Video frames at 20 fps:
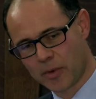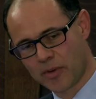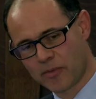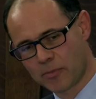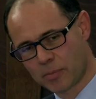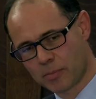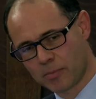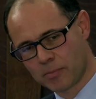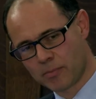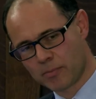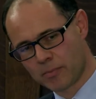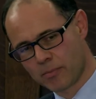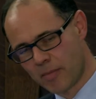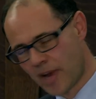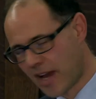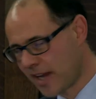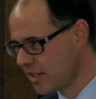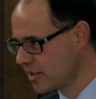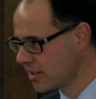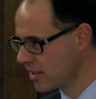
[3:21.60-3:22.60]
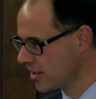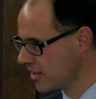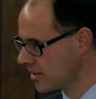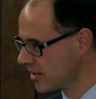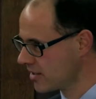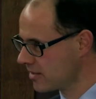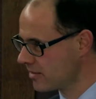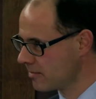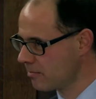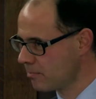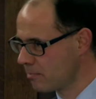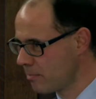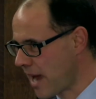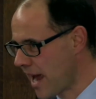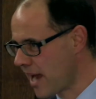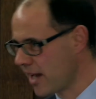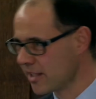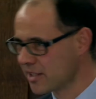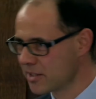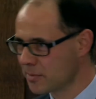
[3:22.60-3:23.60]
we've managed this
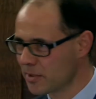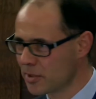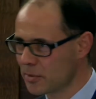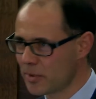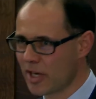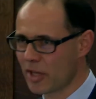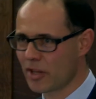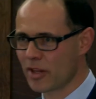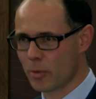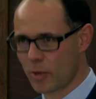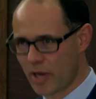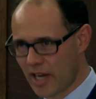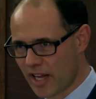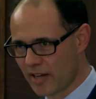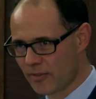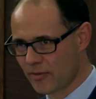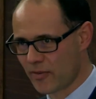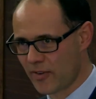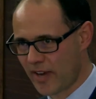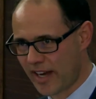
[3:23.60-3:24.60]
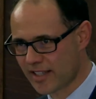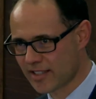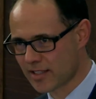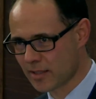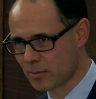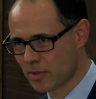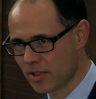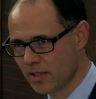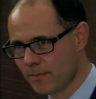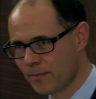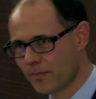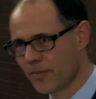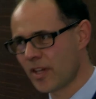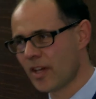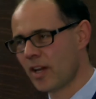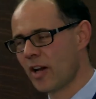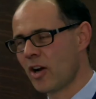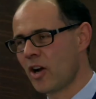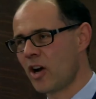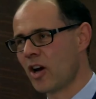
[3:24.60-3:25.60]
balance between, on the one hand, flexible,
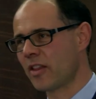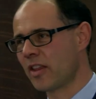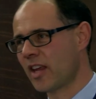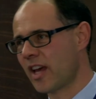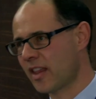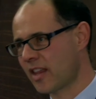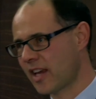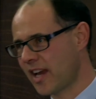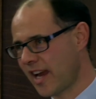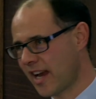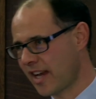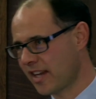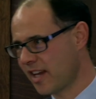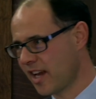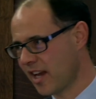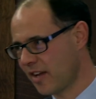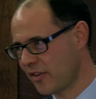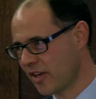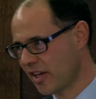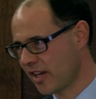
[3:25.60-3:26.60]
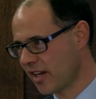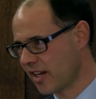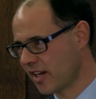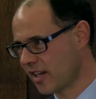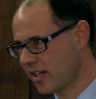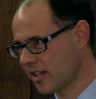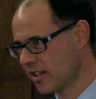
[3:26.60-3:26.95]
on the other hand, having